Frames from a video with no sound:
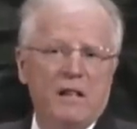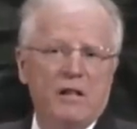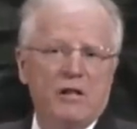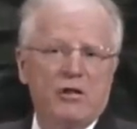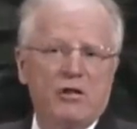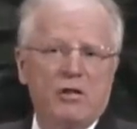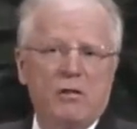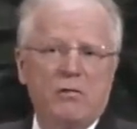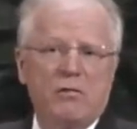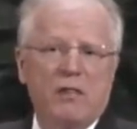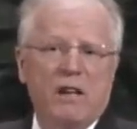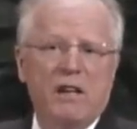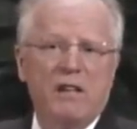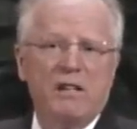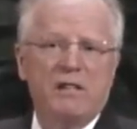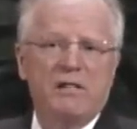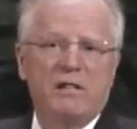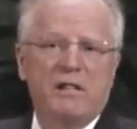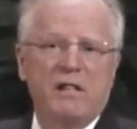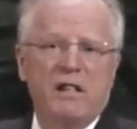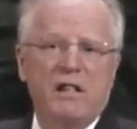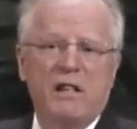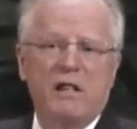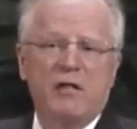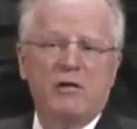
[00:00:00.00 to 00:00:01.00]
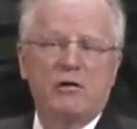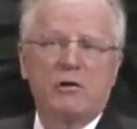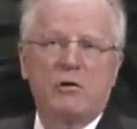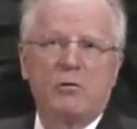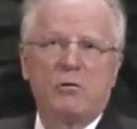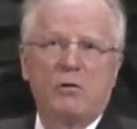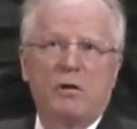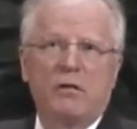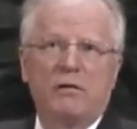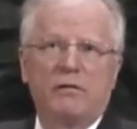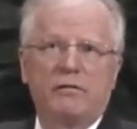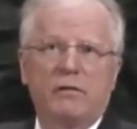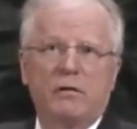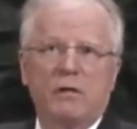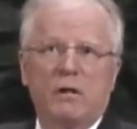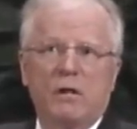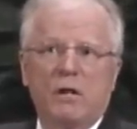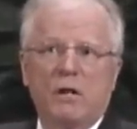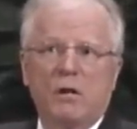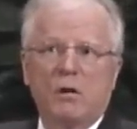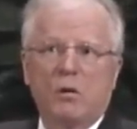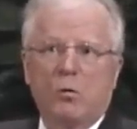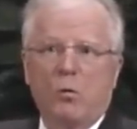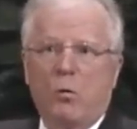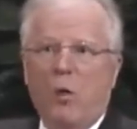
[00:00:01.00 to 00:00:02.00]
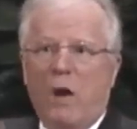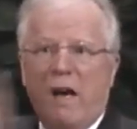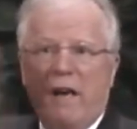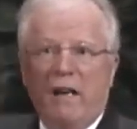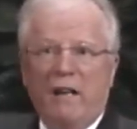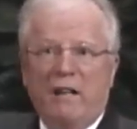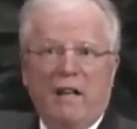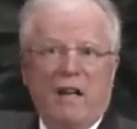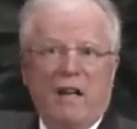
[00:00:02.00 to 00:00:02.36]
she raised the issue of, why